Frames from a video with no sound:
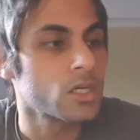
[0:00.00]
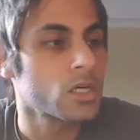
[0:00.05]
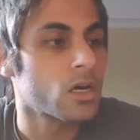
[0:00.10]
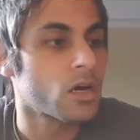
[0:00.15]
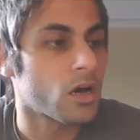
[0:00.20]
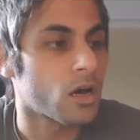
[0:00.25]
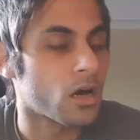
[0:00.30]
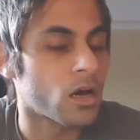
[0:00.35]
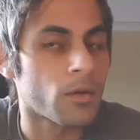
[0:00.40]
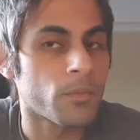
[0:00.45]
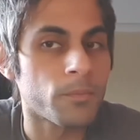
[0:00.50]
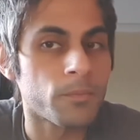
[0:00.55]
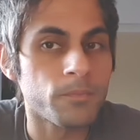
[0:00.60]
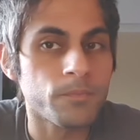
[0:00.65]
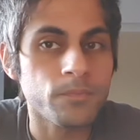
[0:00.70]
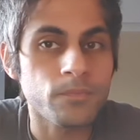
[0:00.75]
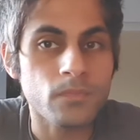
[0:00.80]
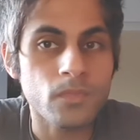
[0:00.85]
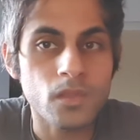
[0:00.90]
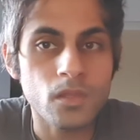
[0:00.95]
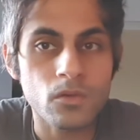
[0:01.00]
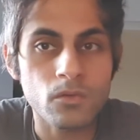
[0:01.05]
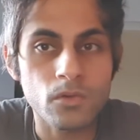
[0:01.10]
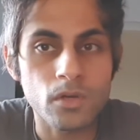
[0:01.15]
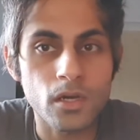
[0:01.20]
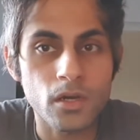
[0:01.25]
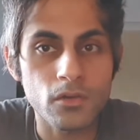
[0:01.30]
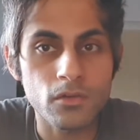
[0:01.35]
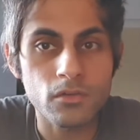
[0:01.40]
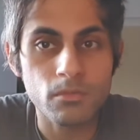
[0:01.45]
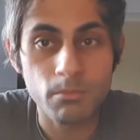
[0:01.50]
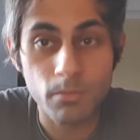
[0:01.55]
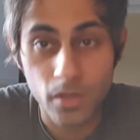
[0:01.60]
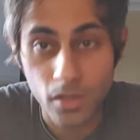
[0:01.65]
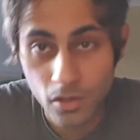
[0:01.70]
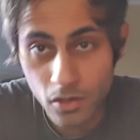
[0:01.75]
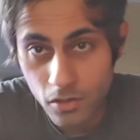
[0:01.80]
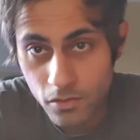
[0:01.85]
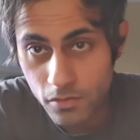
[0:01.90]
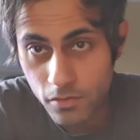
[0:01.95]
what else,
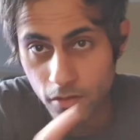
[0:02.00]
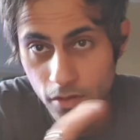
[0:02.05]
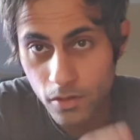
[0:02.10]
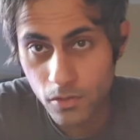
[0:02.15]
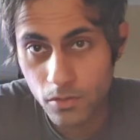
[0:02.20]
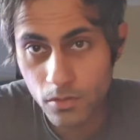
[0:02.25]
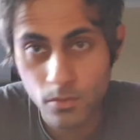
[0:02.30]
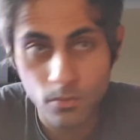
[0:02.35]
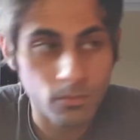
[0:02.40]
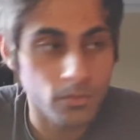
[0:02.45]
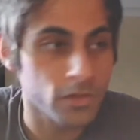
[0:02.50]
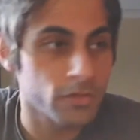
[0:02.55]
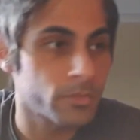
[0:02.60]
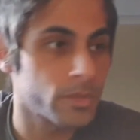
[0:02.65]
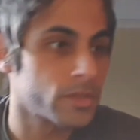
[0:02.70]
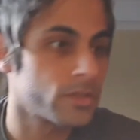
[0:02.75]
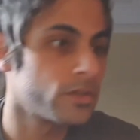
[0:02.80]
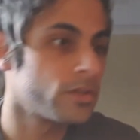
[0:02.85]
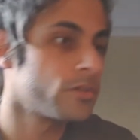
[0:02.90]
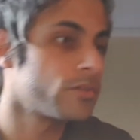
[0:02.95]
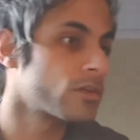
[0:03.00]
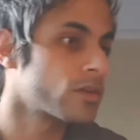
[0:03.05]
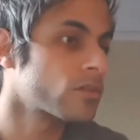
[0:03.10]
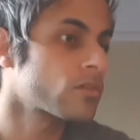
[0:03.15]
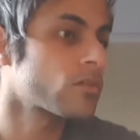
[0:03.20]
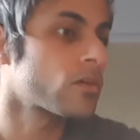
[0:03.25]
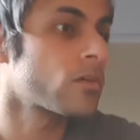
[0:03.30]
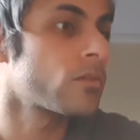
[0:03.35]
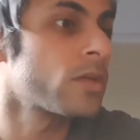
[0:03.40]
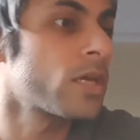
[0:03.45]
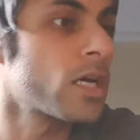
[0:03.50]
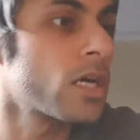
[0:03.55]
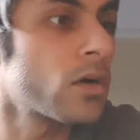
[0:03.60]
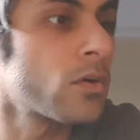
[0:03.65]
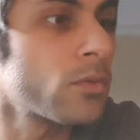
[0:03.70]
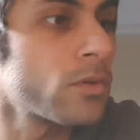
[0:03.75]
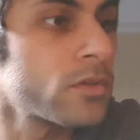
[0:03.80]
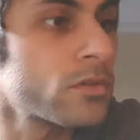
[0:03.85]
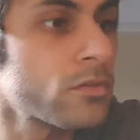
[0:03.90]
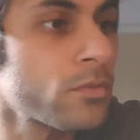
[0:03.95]
minoxidil we've been using. So now we